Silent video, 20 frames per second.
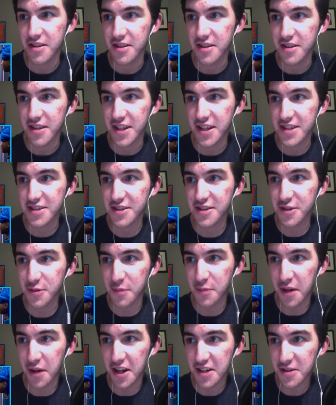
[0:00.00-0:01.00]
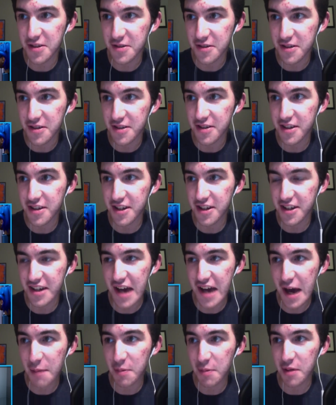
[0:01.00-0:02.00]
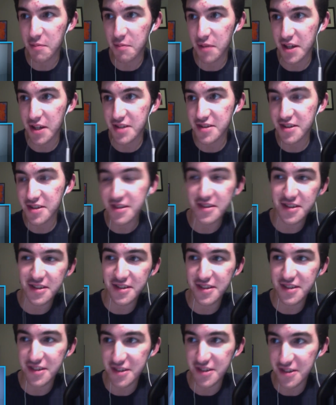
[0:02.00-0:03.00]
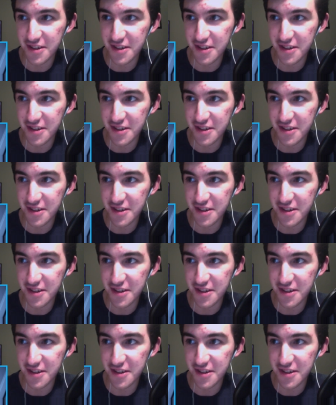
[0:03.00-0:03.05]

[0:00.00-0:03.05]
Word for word: That's a new model. Are they gonna copy and paste it?